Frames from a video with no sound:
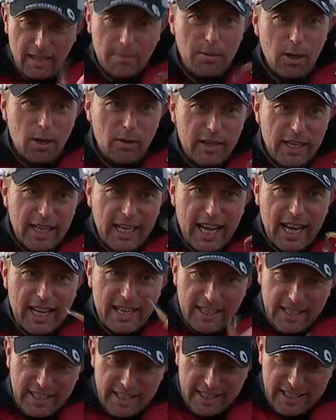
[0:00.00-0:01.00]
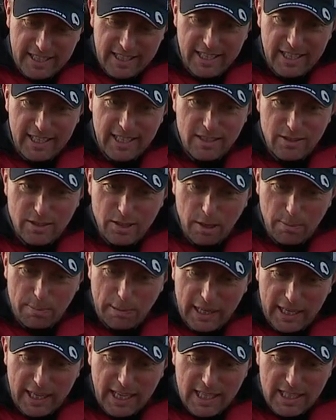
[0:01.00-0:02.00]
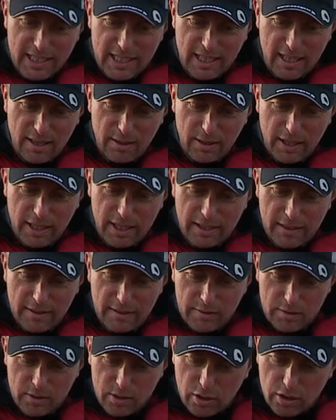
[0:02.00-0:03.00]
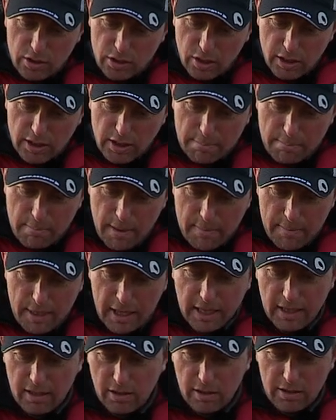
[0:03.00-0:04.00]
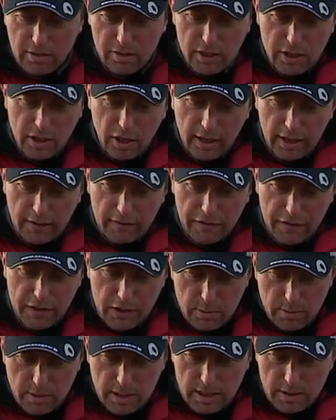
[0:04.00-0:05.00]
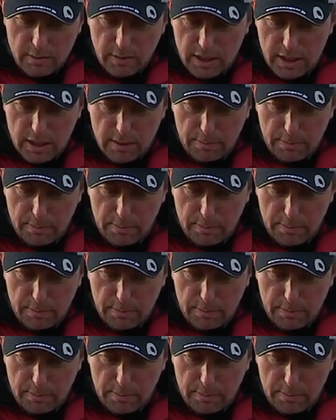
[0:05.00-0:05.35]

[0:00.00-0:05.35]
I move it again, and then drop it again slowly. So I try to mimic either a dying fish with this, with this